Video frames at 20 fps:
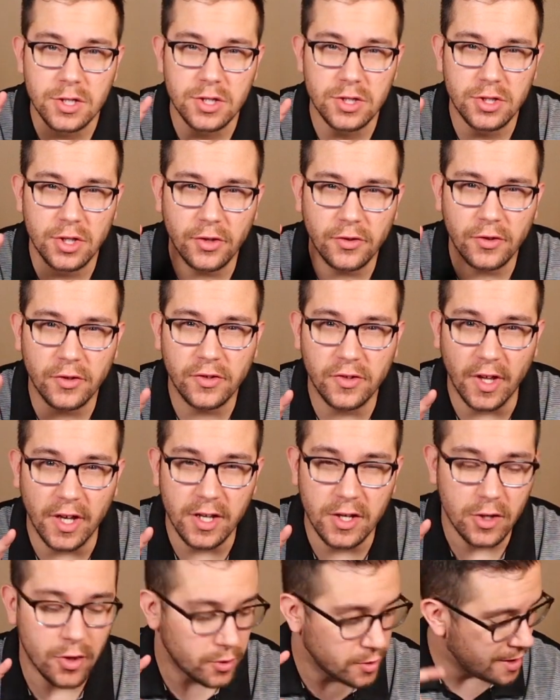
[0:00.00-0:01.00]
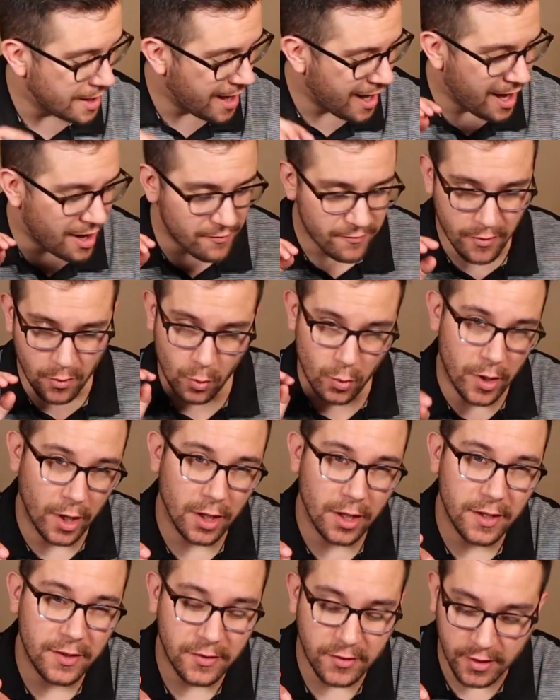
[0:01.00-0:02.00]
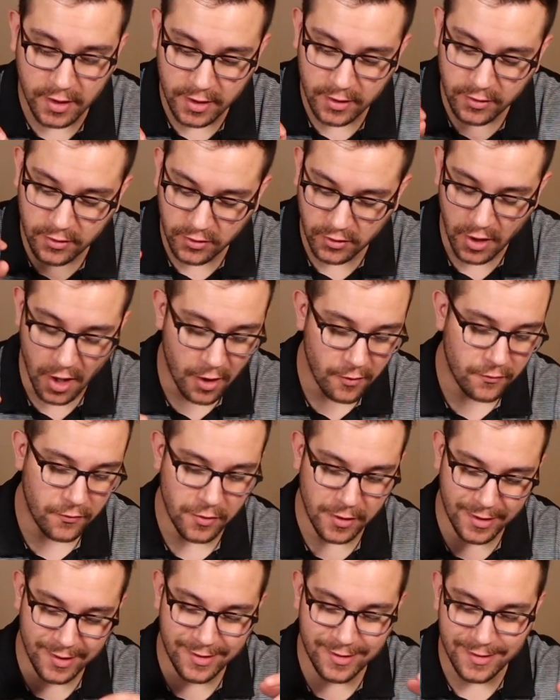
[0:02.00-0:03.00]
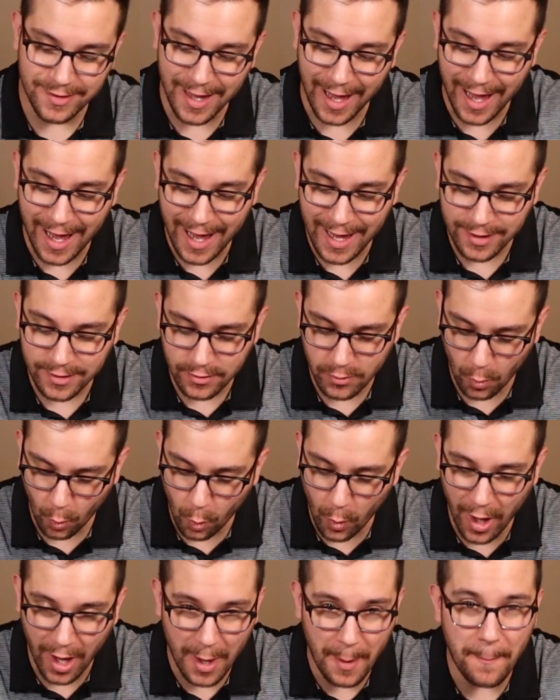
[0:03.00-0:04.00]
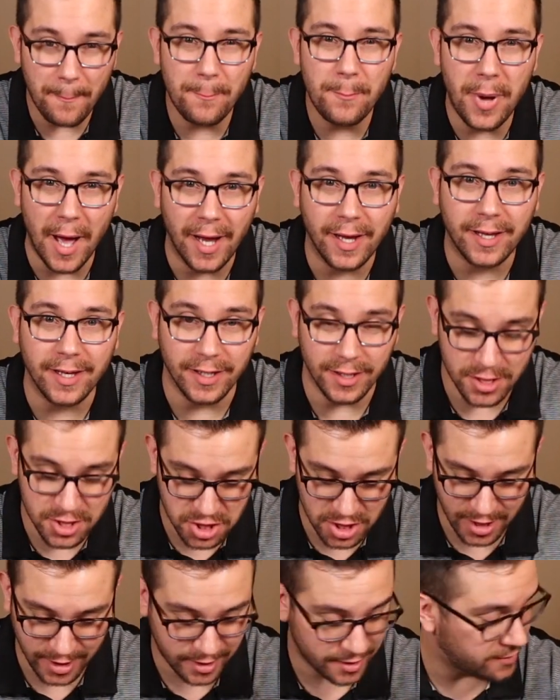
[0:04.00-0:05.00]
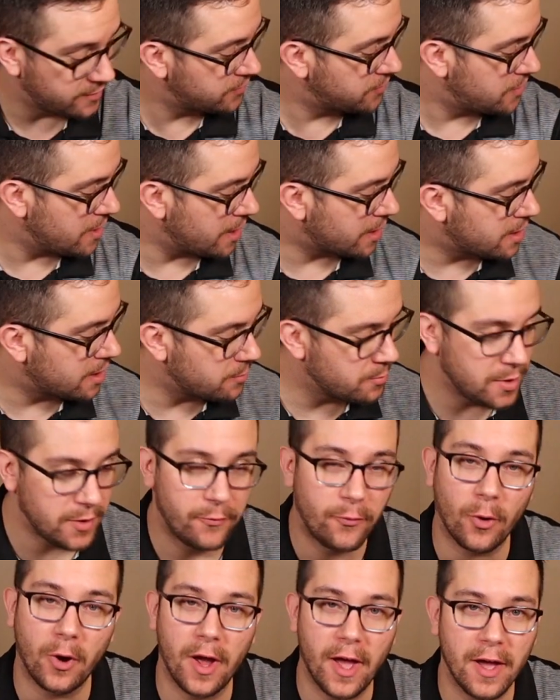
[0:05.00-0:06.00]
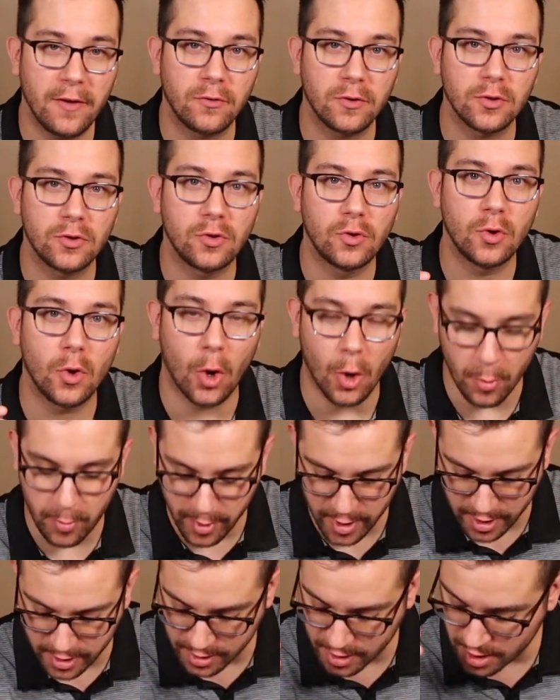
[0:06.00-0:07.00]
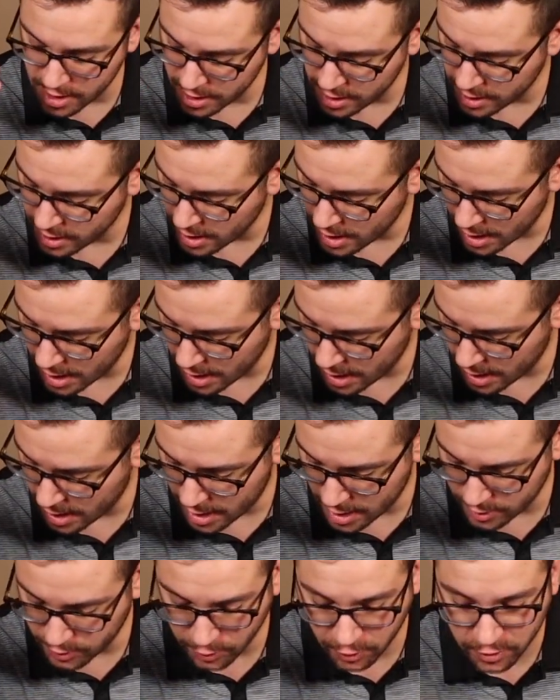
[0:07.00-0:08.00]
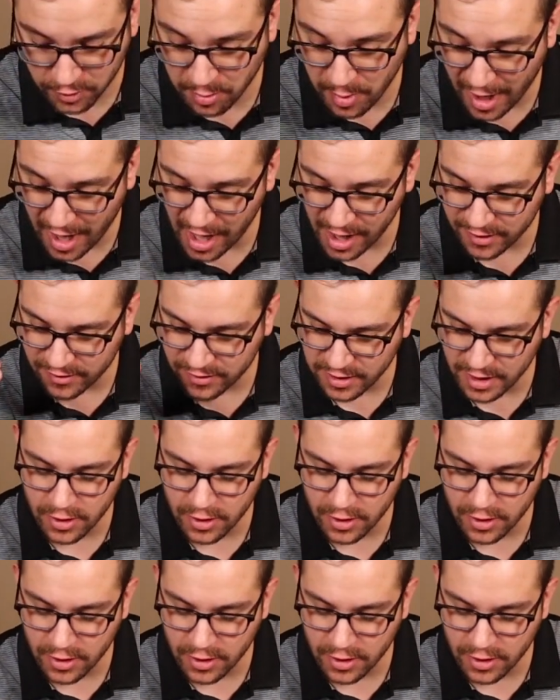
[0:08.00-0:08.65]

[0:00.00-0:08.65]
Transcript: Just a side note, I've rarely seen stuff that well packaged. Like, it's taking me forever to open those bags.